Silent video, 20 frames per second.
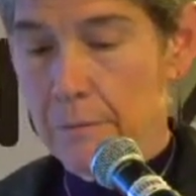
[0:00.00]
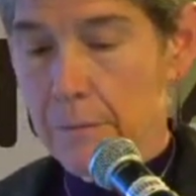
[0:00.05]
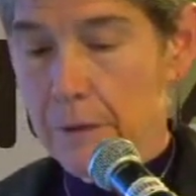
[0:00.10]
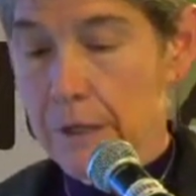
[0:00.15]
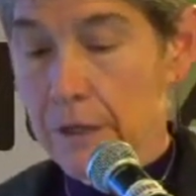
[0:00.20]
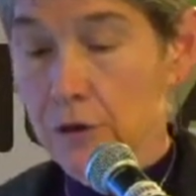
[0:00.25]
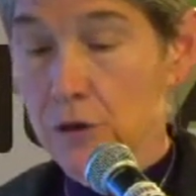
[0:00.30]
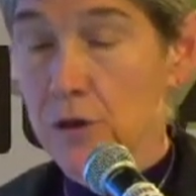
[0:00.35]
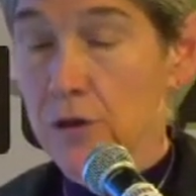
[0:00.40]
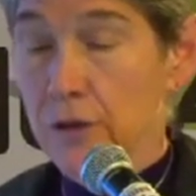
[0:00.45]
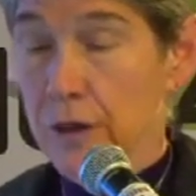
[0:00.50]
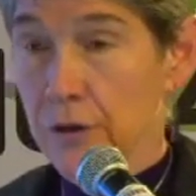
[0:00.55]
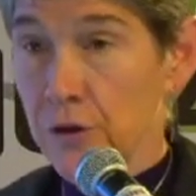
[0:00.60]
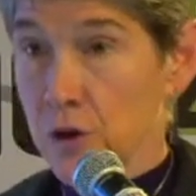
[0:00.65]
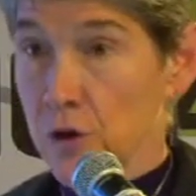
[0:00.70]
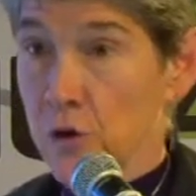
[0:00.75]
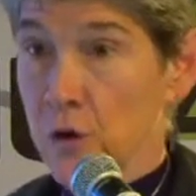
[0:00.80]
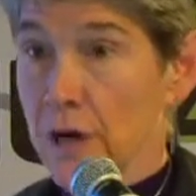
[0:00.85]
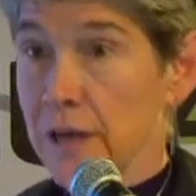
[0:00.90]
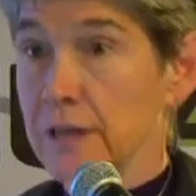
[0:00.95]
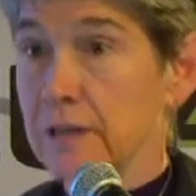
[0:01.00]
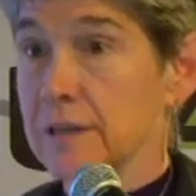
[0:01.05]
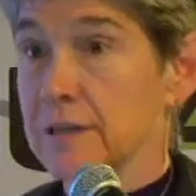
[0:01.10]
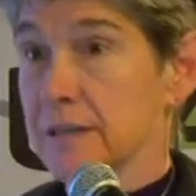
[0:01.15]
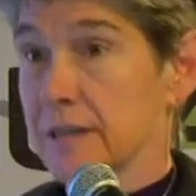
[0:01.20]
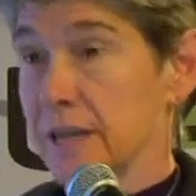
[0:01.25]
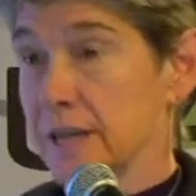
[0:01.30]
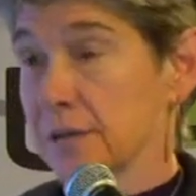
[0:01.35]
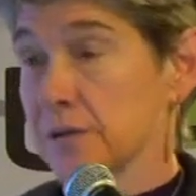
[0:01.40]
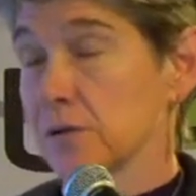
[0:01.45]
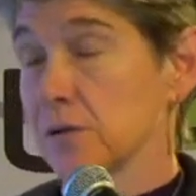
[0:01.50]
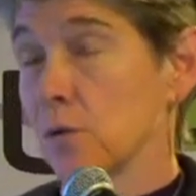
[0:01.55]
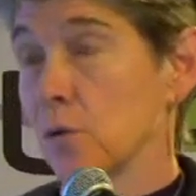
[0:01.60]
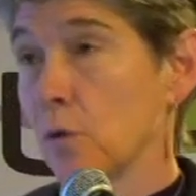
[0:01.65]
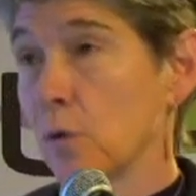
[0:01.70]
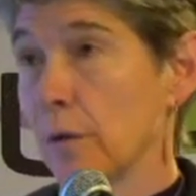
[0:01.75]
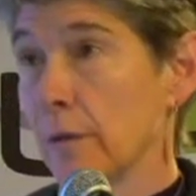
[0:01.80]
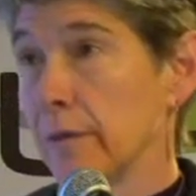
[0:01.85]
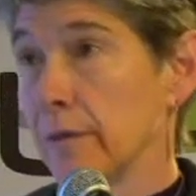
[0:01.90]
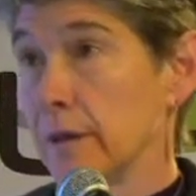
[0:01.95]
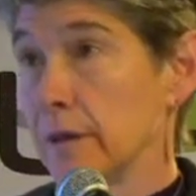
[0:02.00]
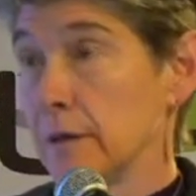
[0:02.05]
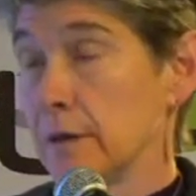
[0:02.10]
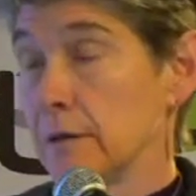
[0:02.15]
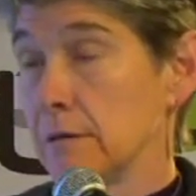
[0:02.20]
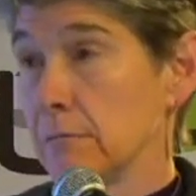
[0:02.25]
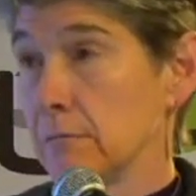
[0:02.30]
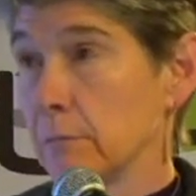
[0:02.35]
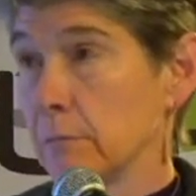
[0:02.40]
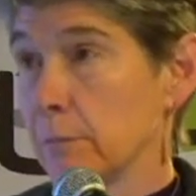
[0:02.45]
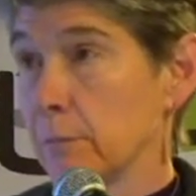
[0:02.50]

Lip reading: United States, the